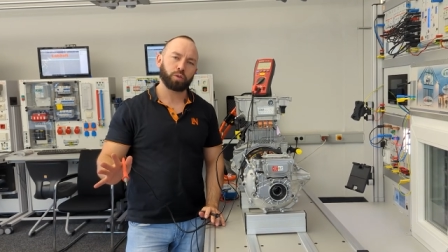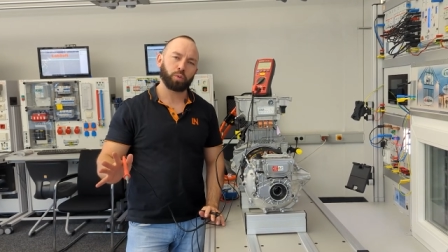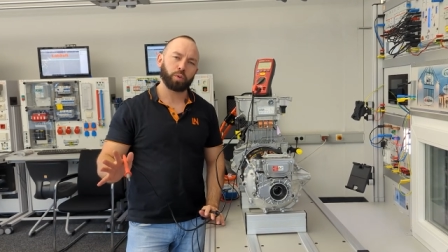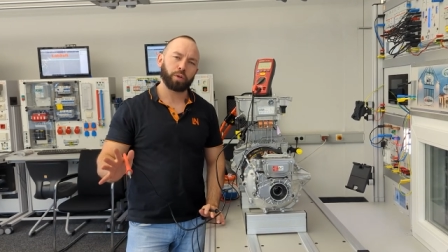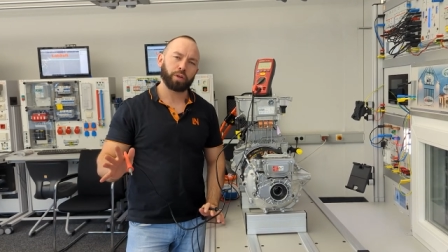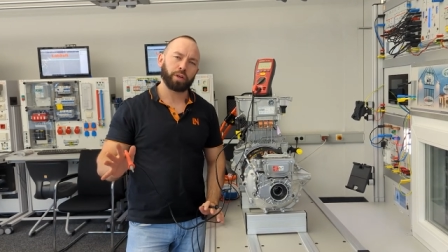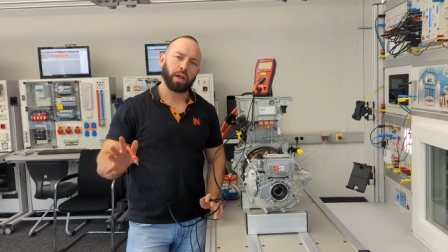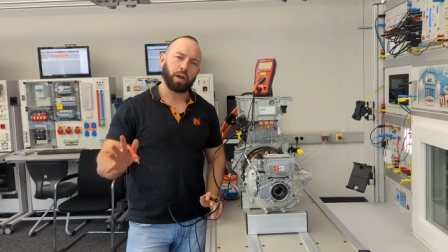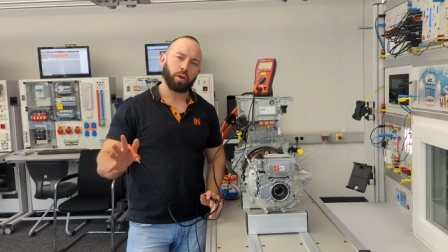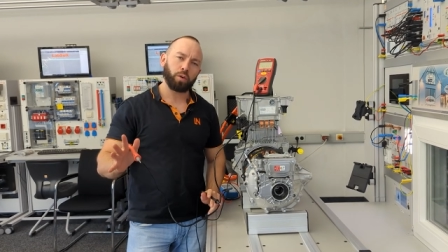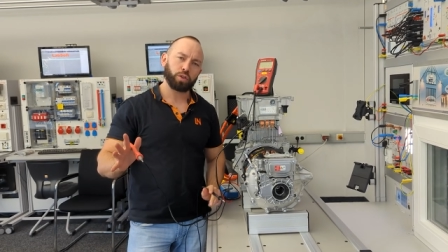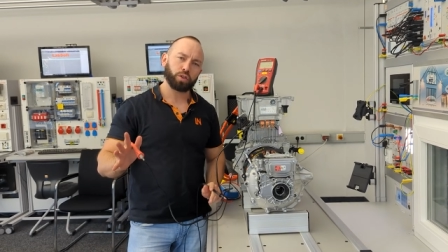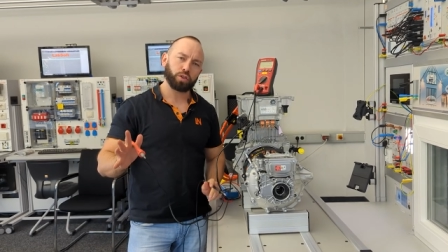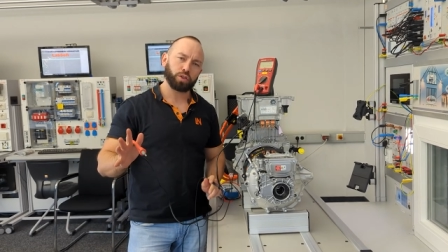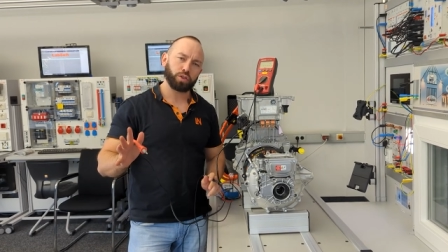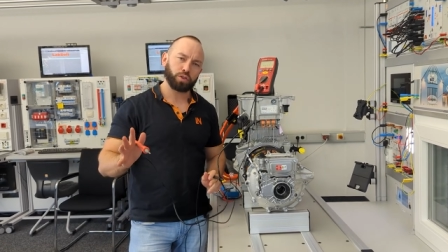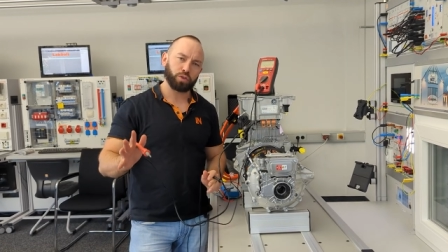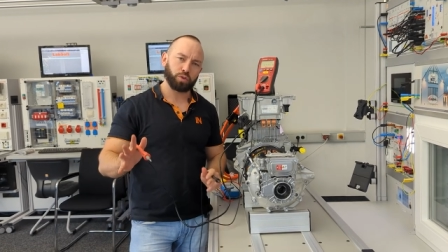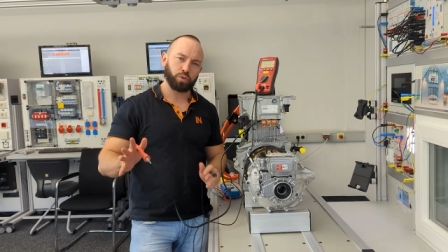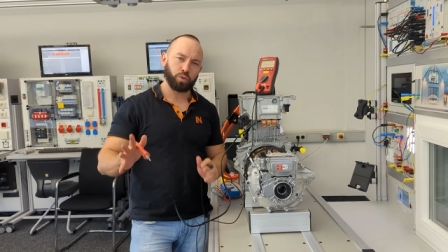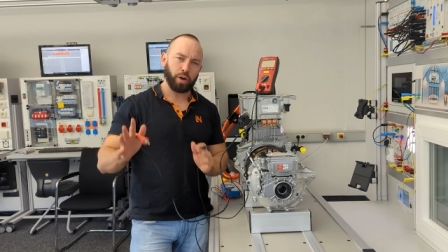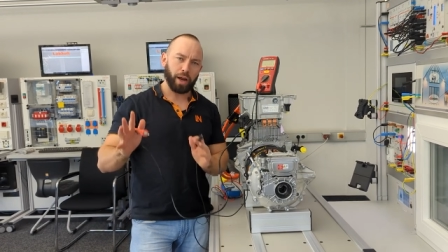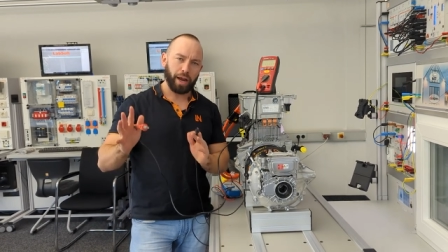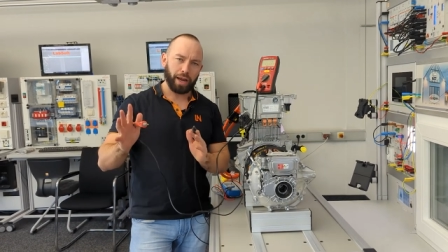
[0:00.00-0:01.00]
we now
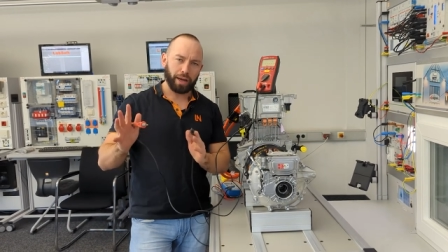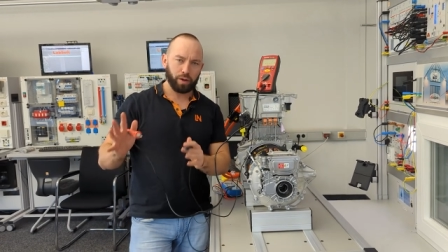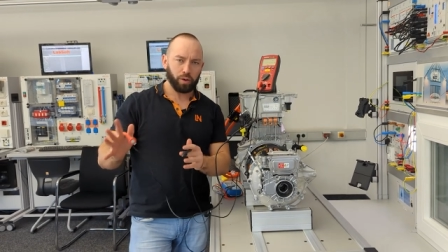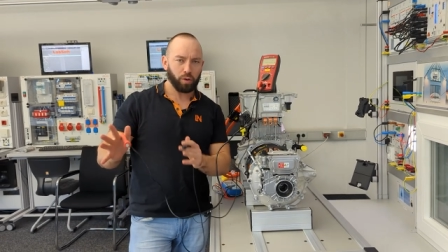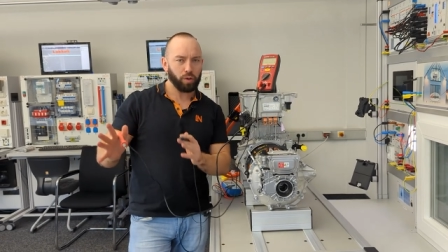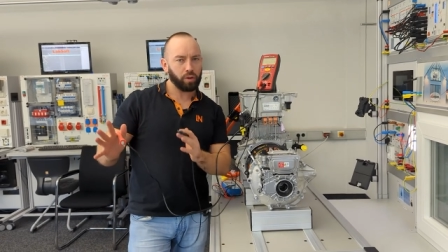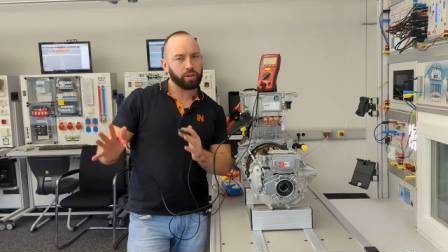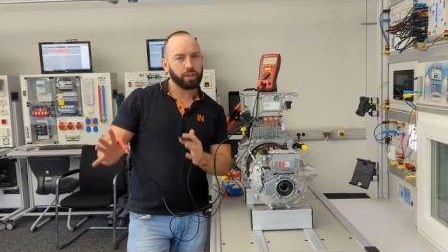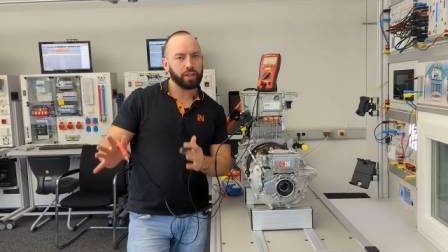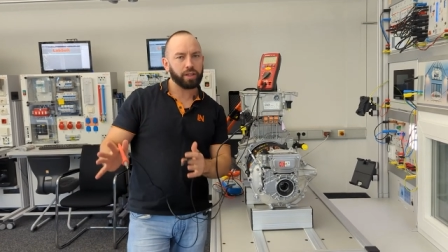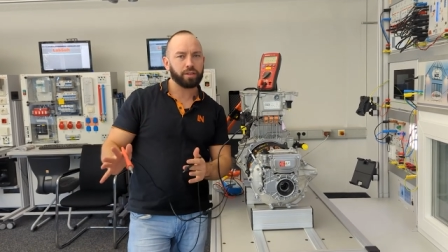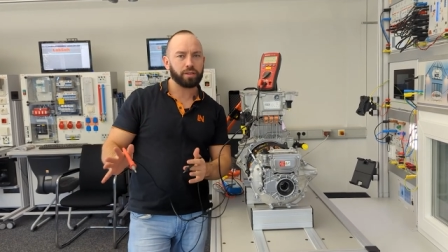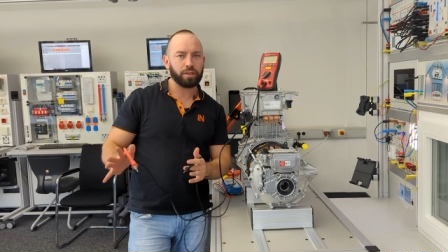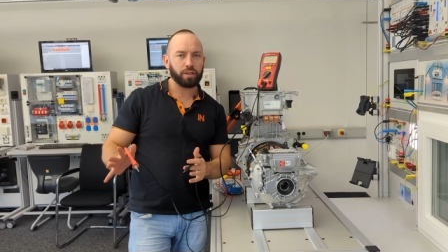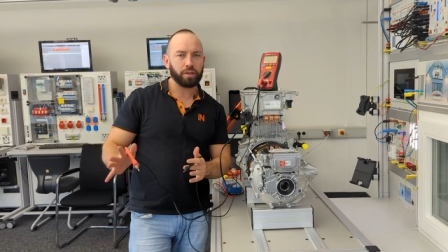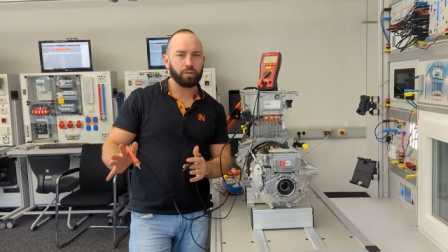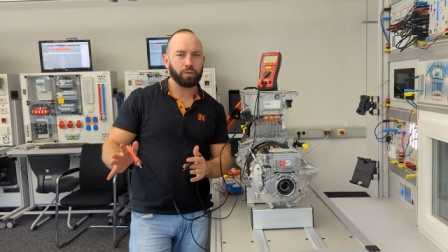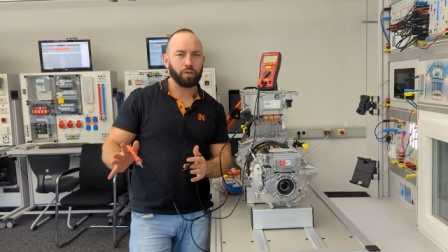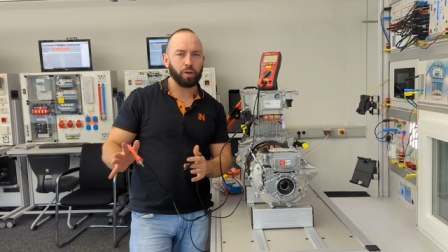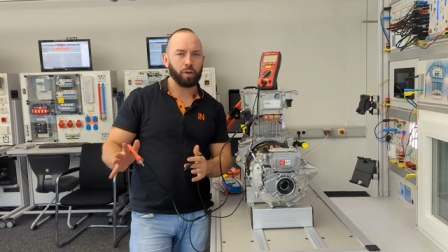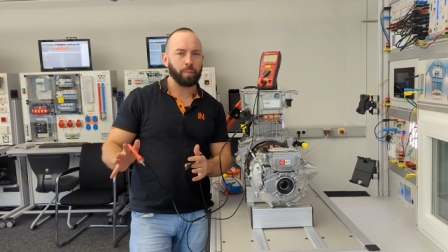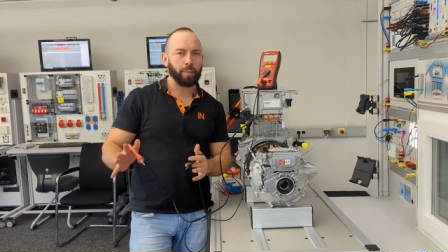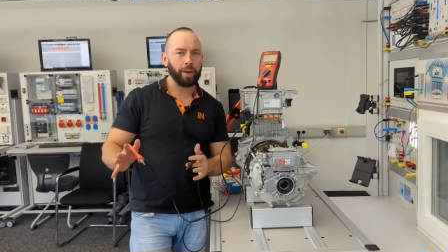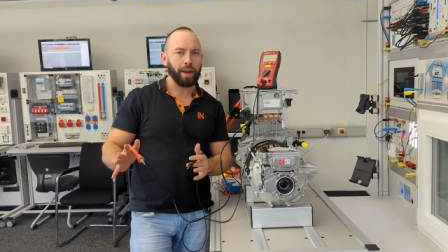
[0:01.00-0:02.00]
just drag all these
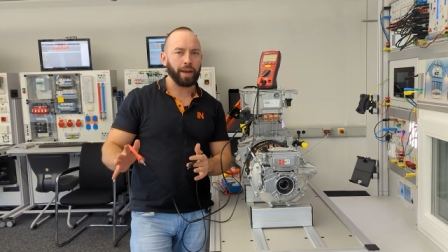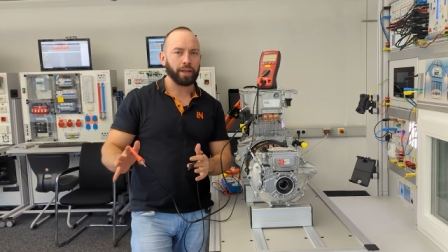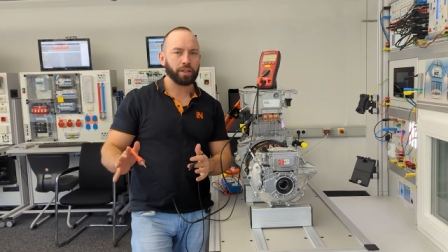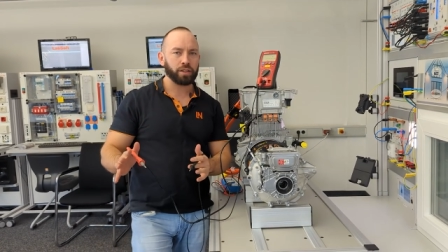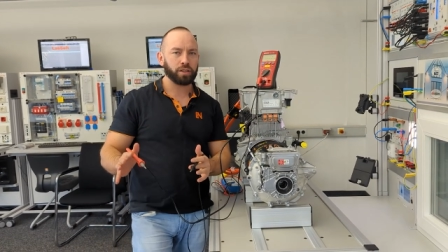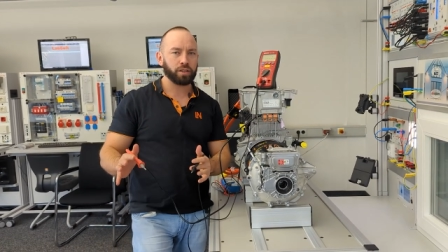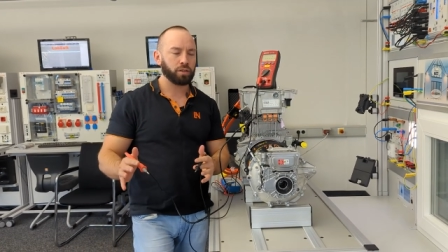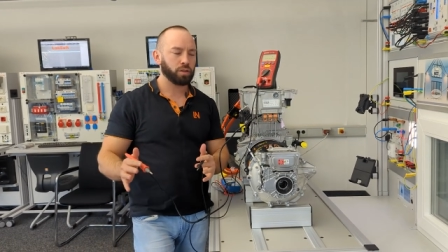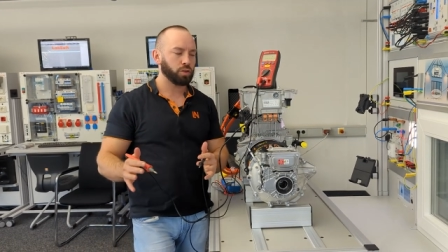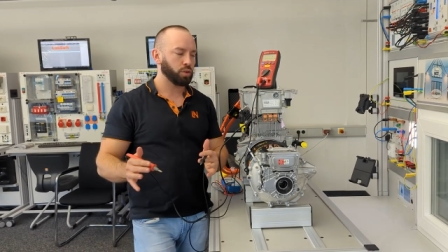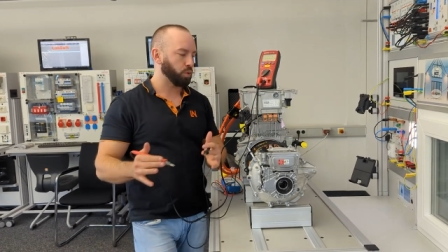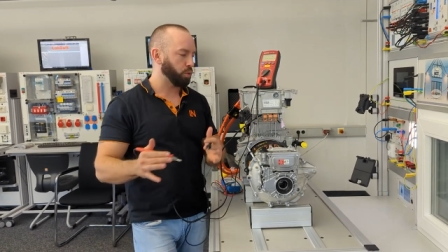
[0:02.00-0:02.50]
information